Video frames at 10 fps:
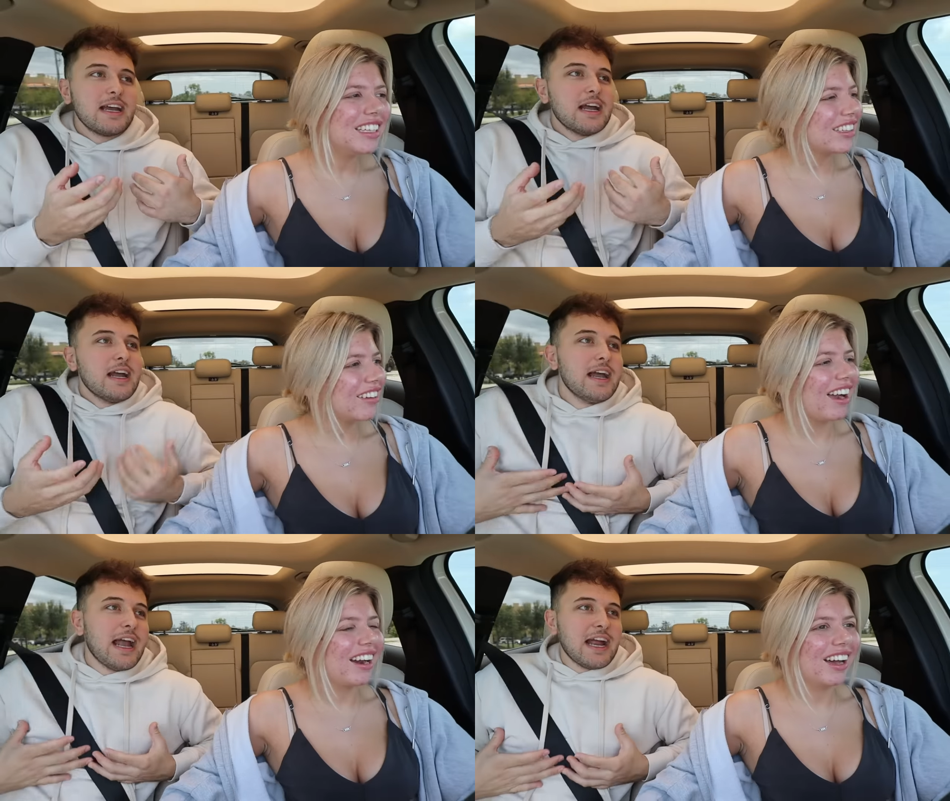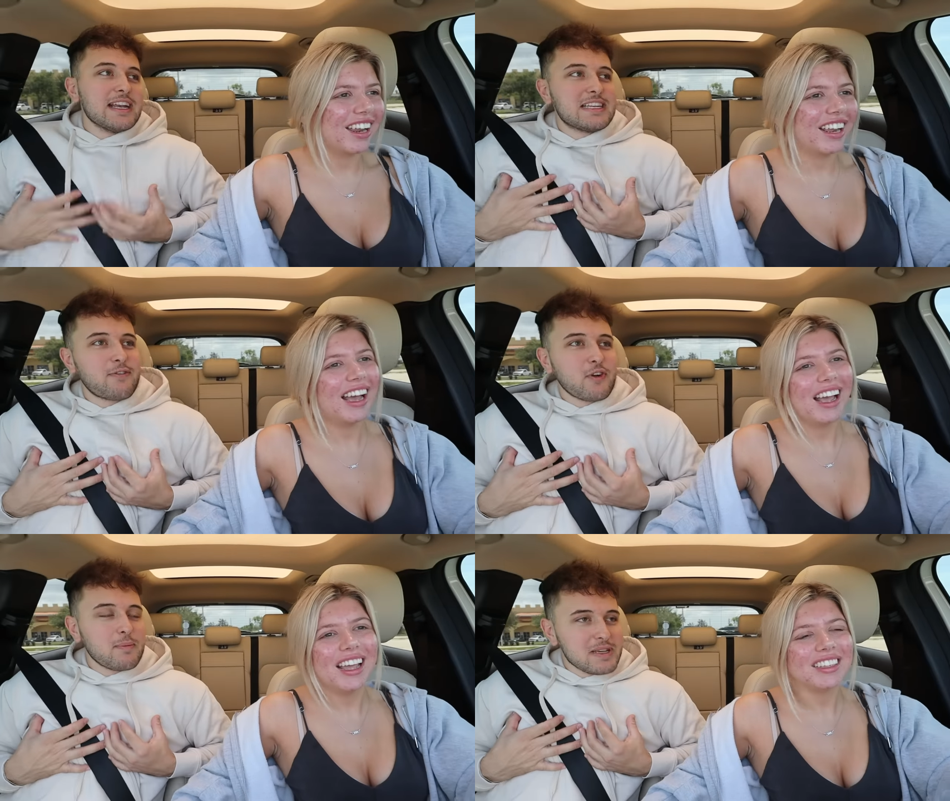Speaker 1: It's all right. In honey. a
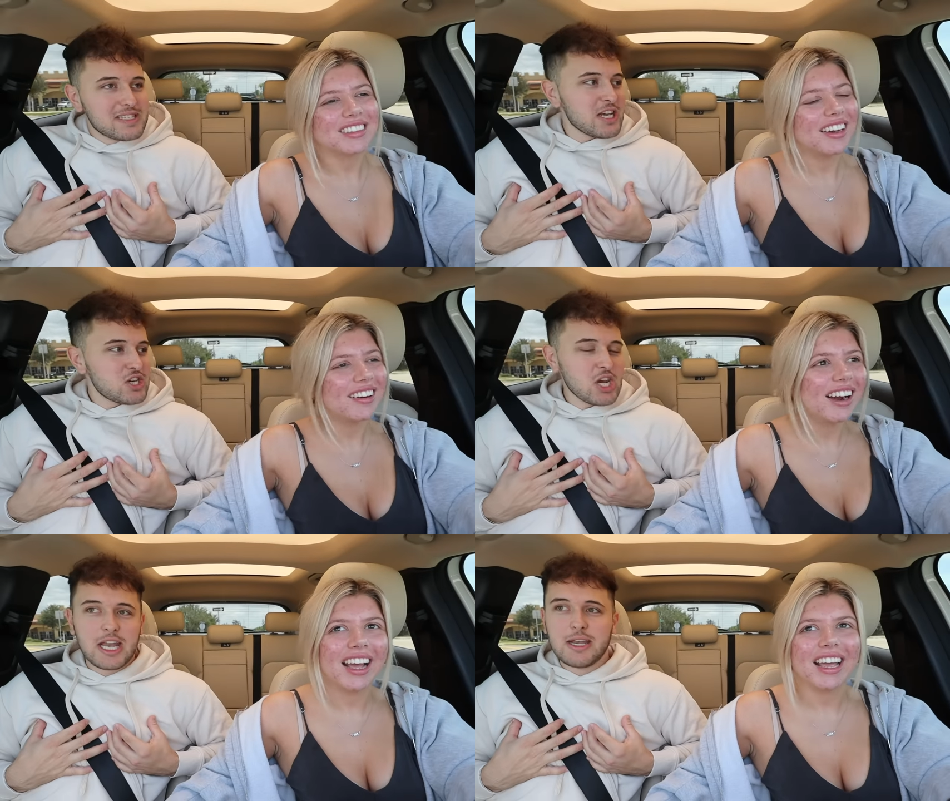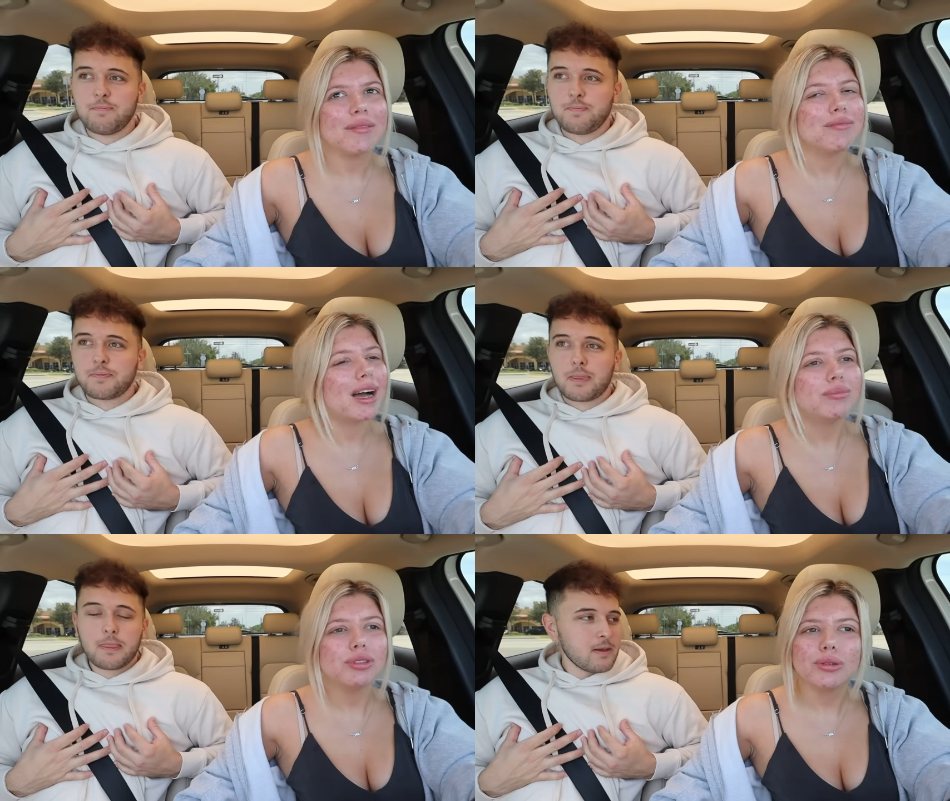different it's position. It's all right.
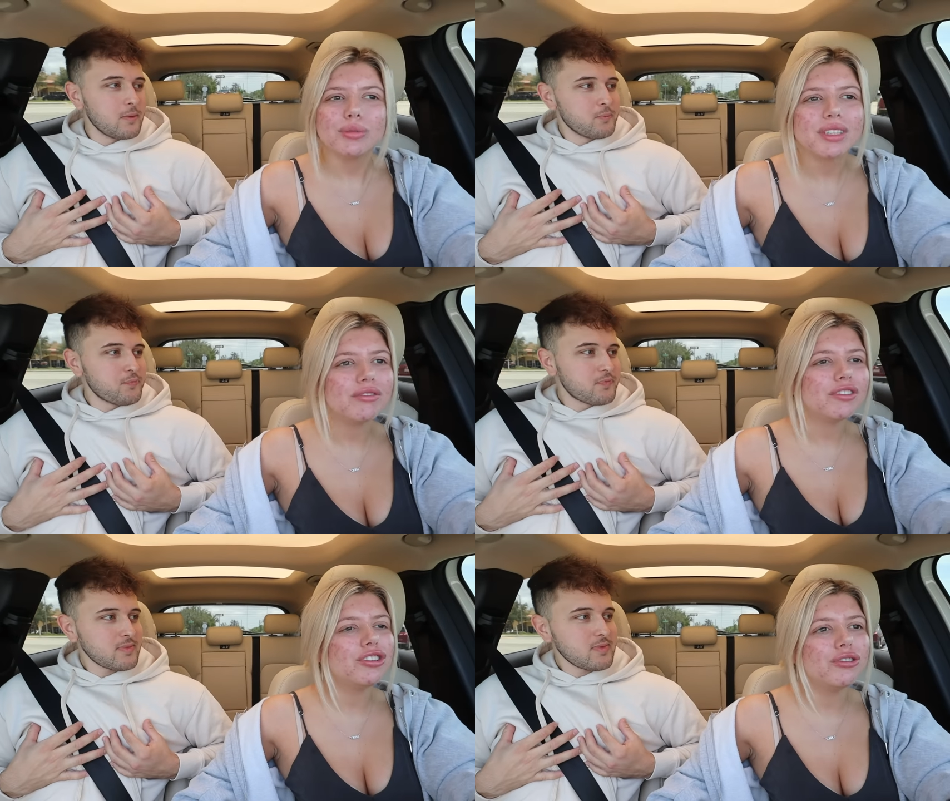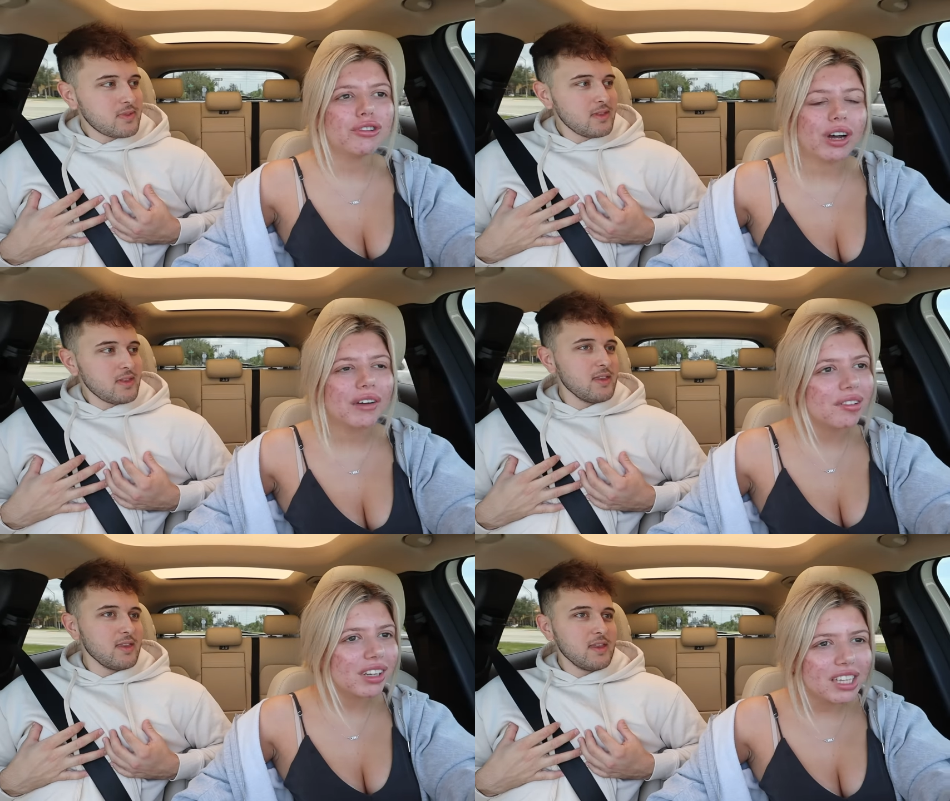My boobs have. You don't
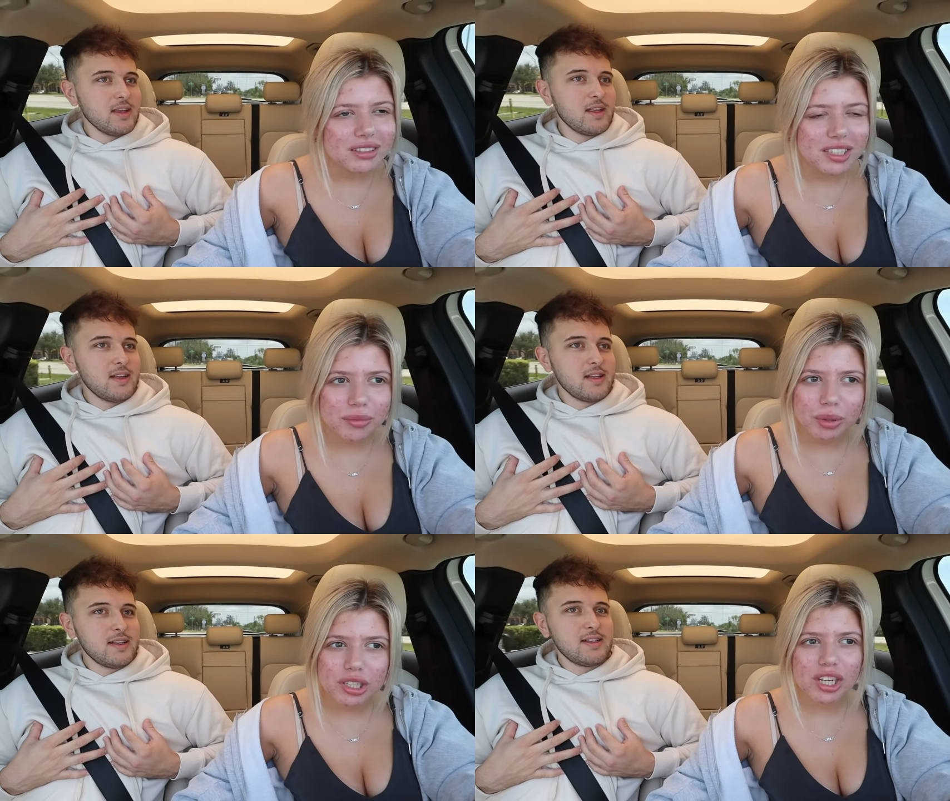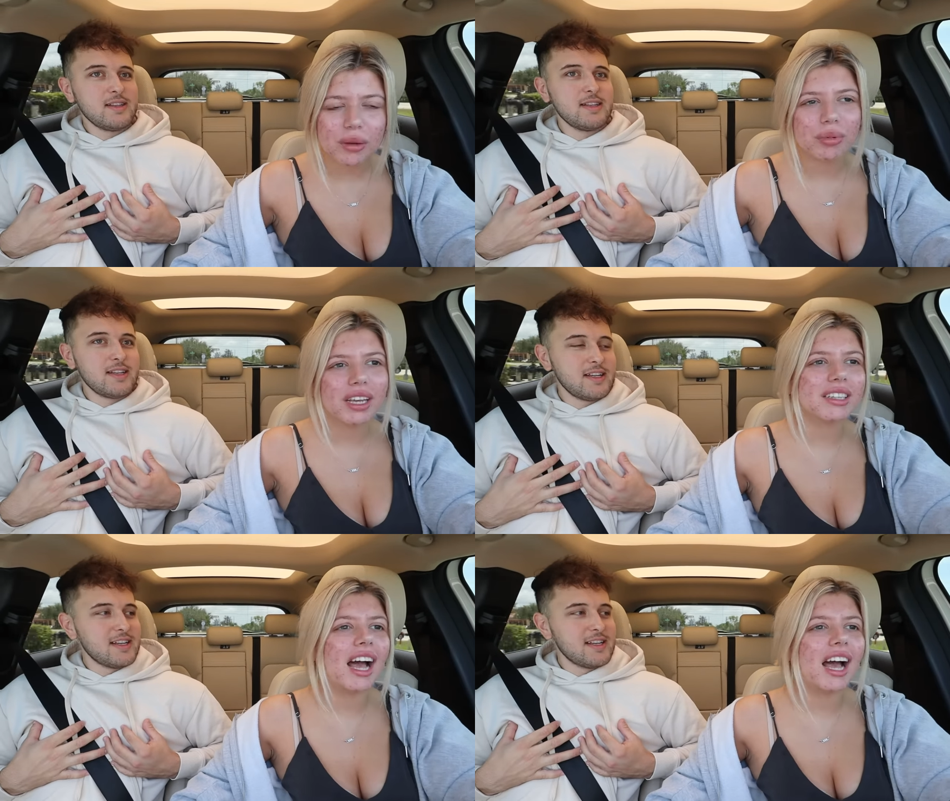ever really see them pushed up like